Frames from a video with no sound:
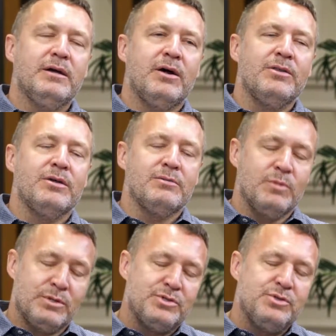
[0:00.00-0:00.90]
are
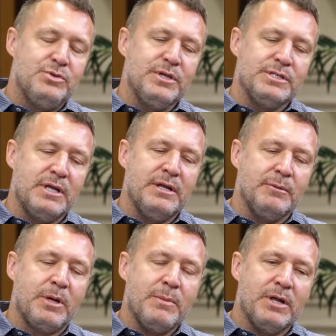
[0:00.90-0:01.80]
there's two things that ended
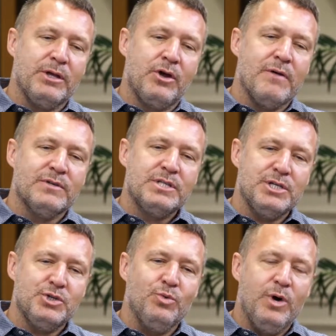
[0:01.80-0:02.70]
up coming out of that
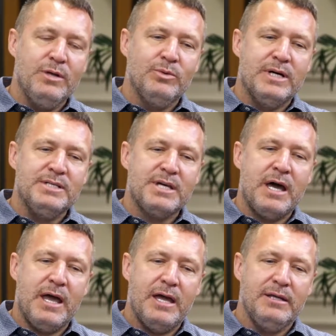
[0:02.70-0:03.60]
conversation. One was
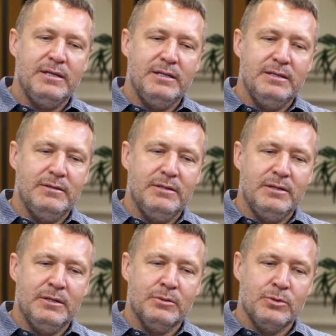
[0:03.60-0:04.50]
I had
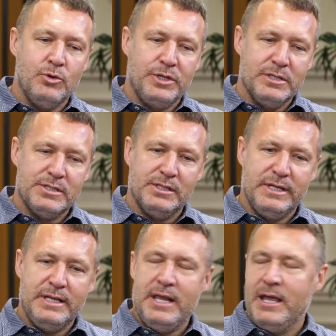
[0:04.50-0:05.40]

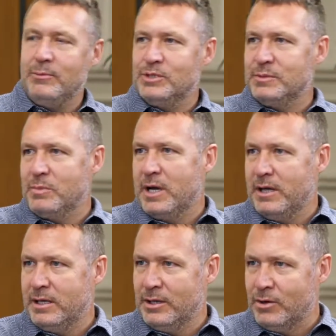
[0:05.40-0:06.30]
erroneously named
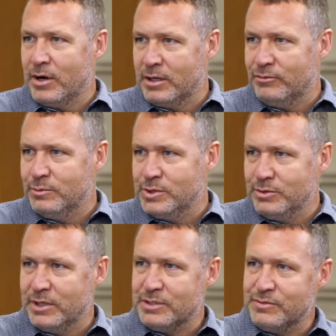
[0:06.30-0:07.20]
an article from
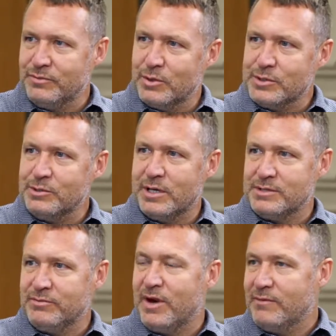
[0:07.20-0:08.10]

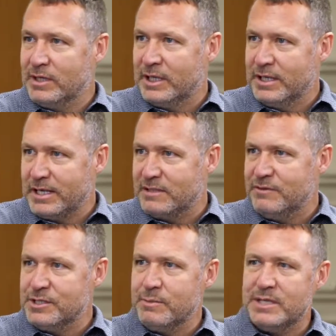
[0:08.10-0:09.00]
2004-2005 on
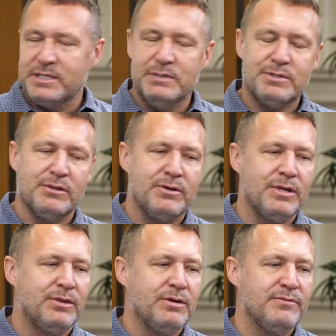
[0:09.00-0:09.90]
connectivism. I said it was a
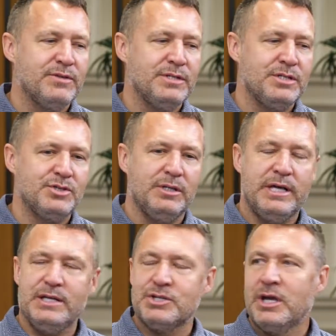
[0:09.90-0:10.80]
learning theory for the digital
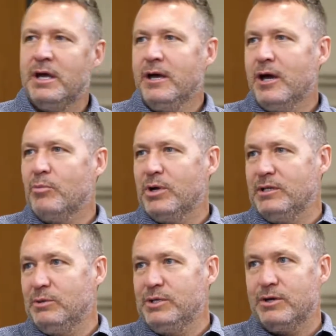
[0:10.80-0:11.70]
age.
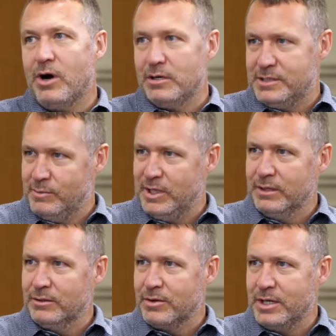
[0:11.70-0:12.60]
Apparently when you call something
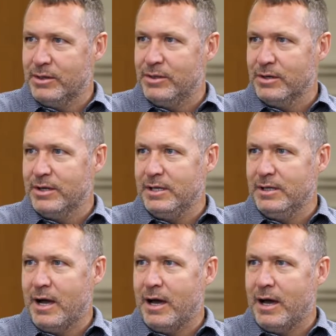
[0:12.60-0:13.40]
a learning theory,